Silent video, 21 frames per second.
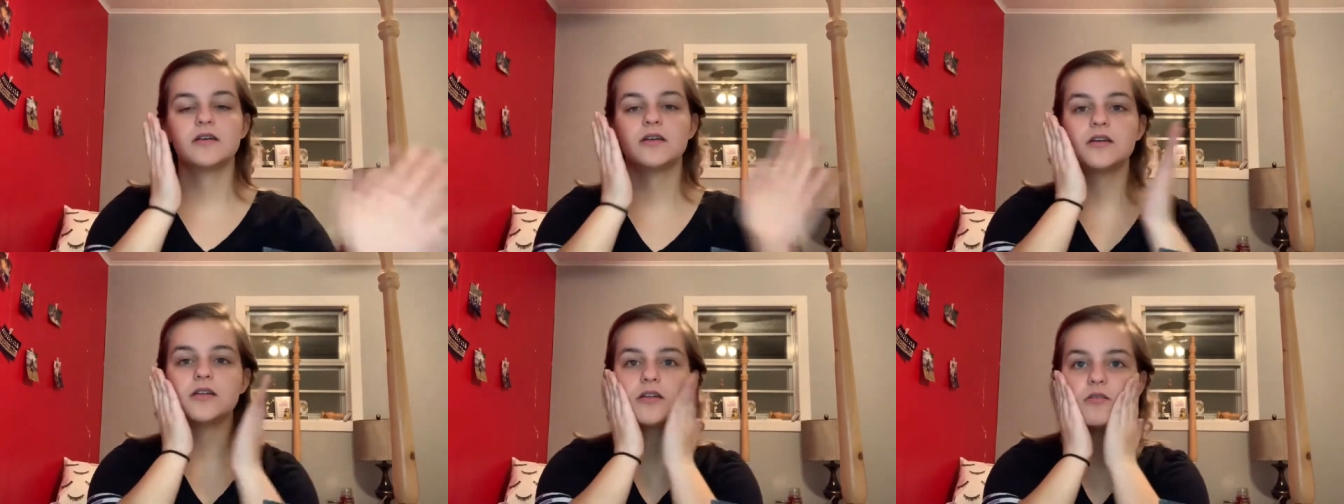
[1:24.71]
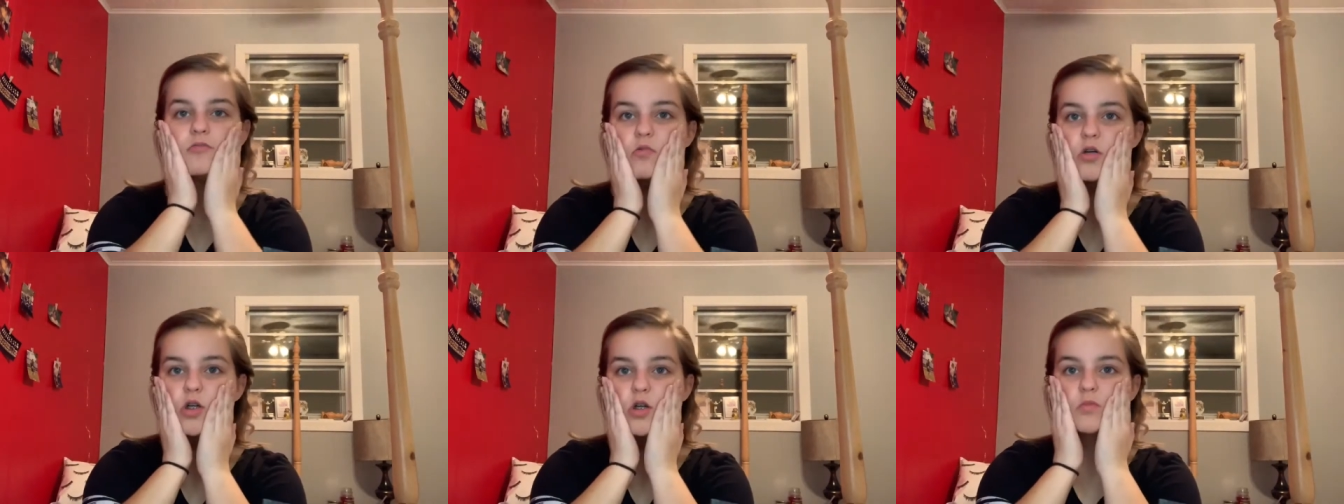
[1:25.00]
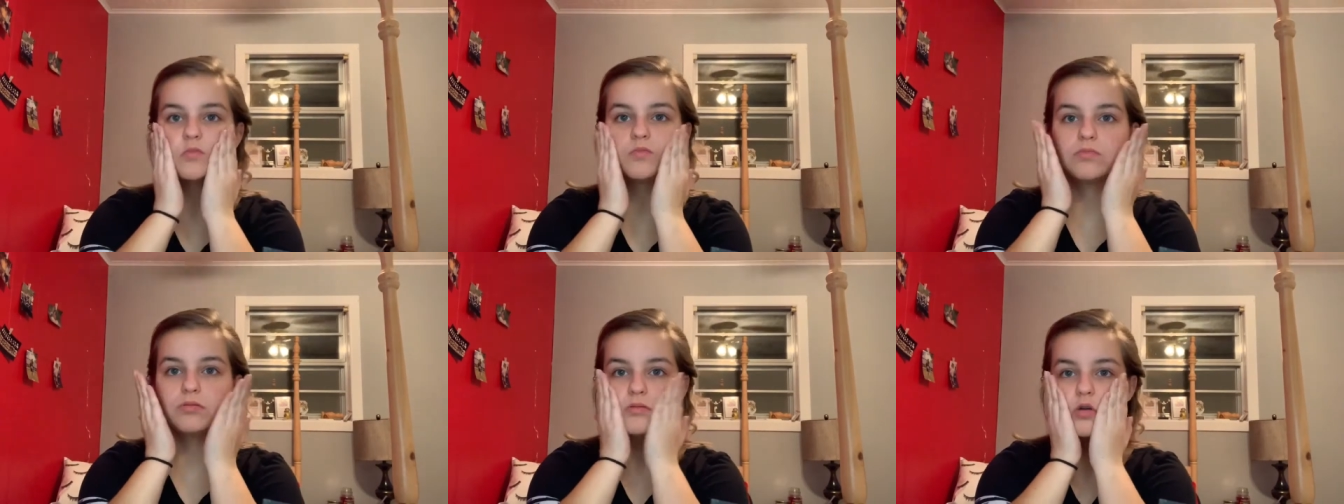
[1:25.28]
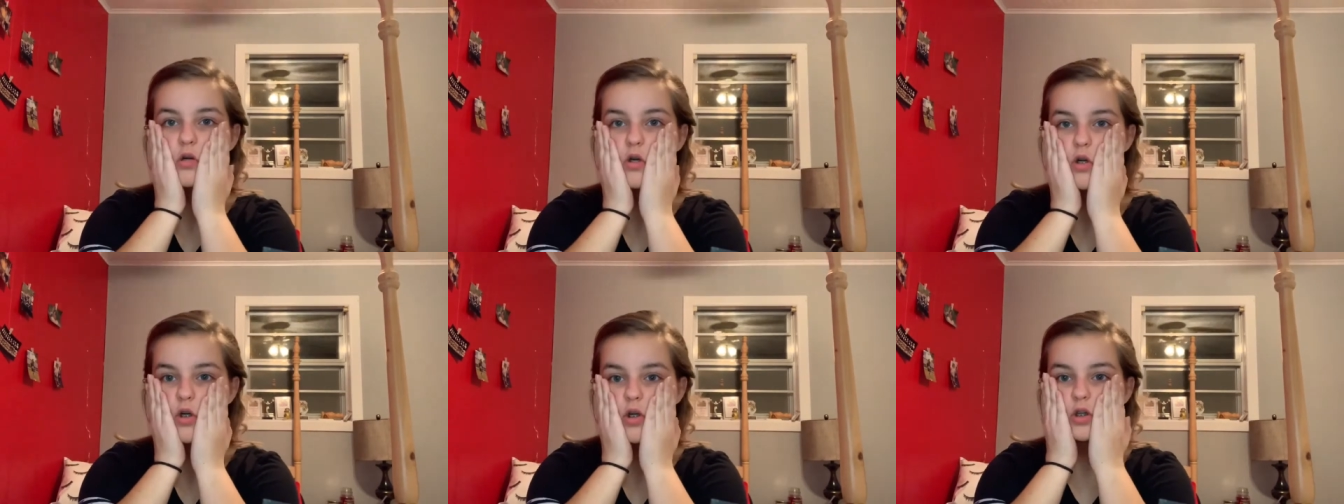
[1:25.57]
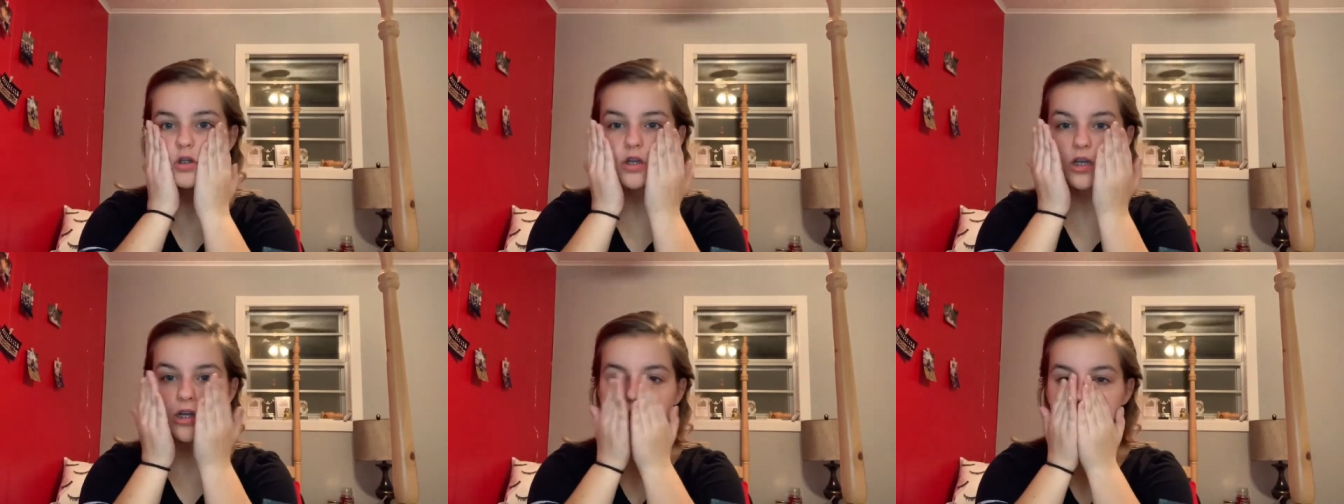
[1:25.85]
and then gonna
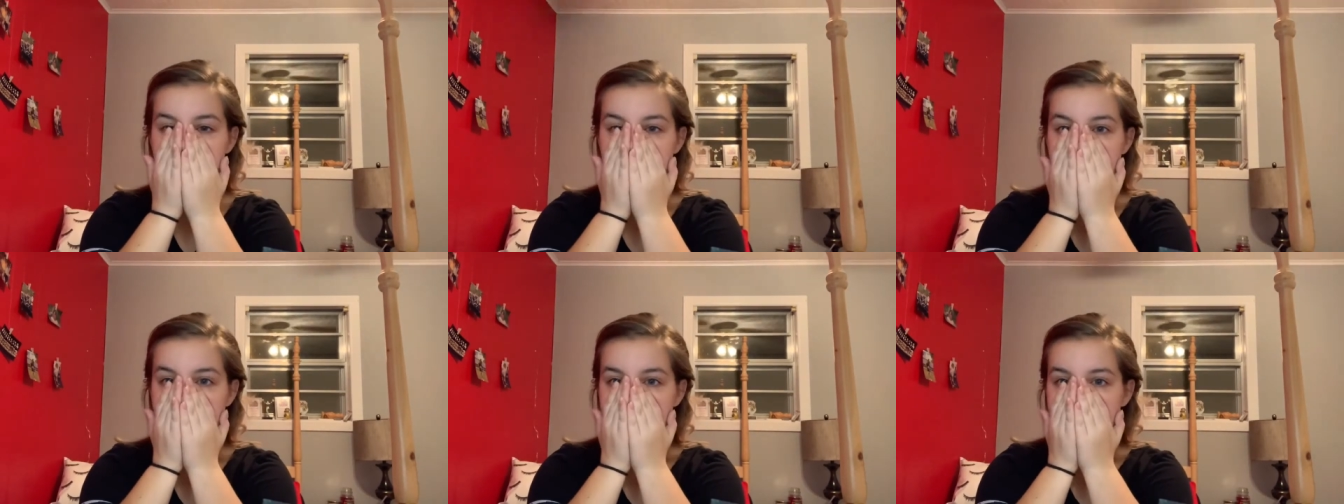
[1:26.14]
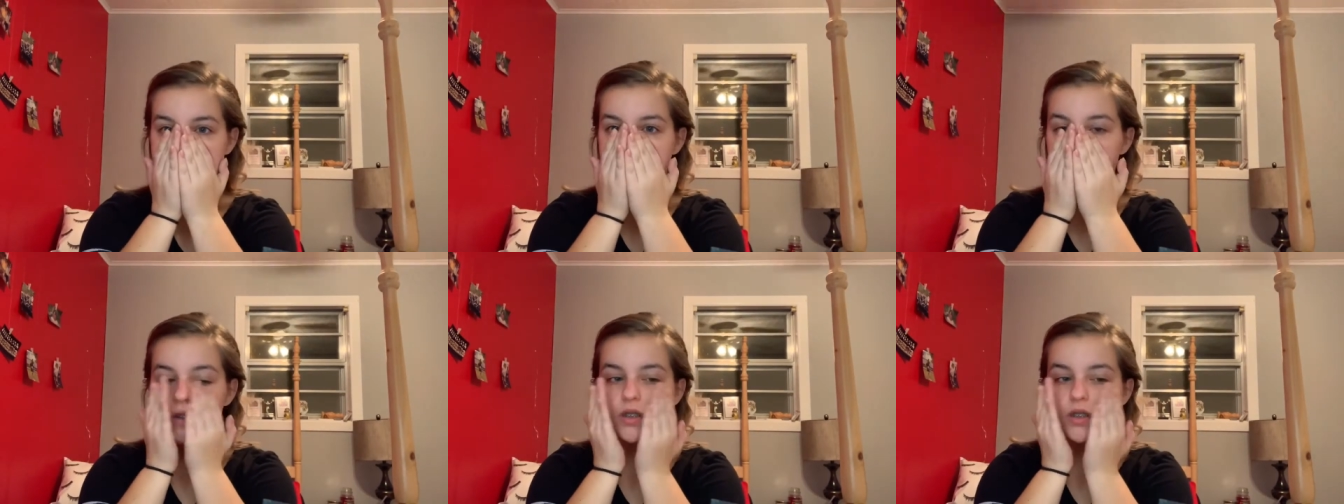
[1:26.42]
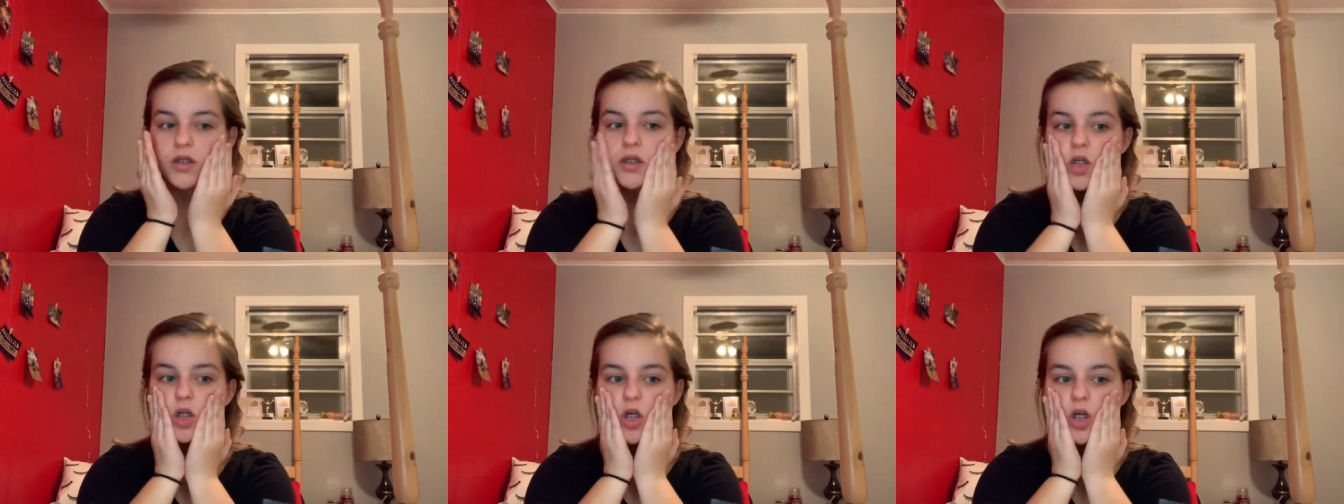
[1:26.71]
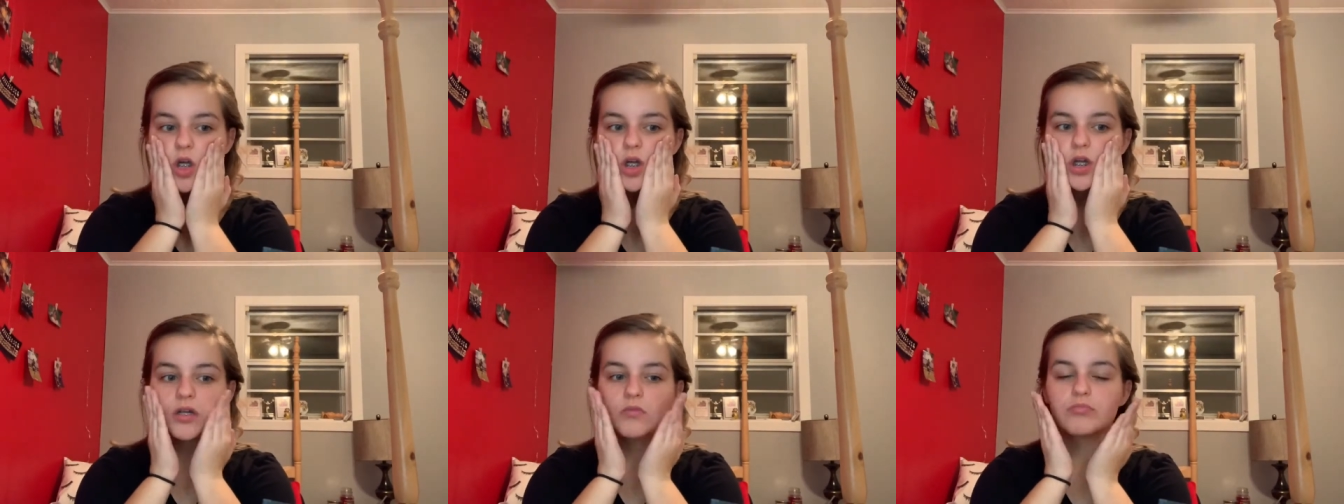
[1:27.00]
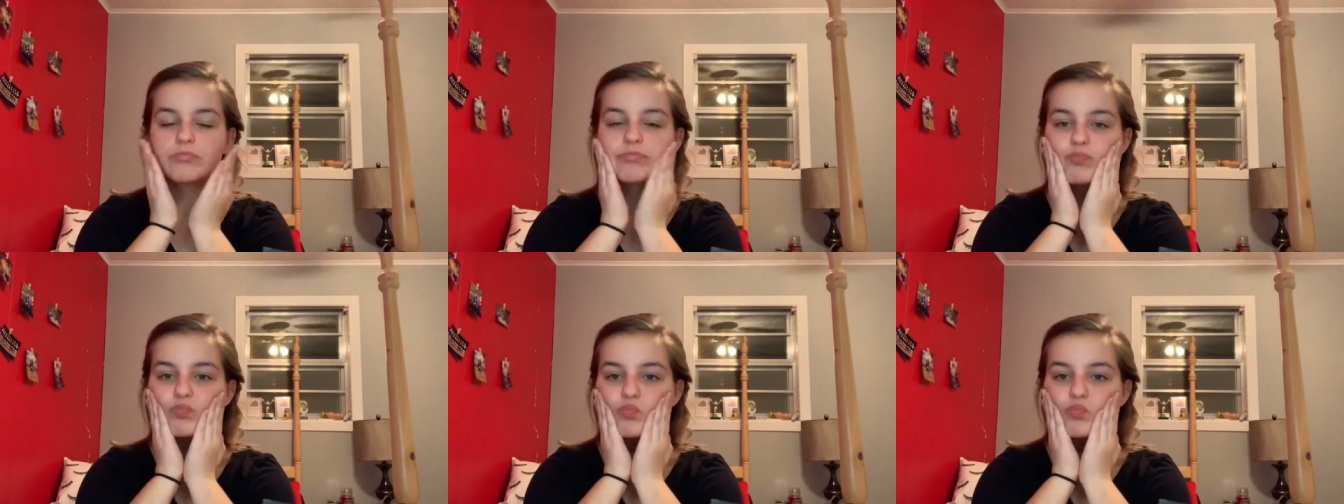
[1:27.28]
push it into my skin.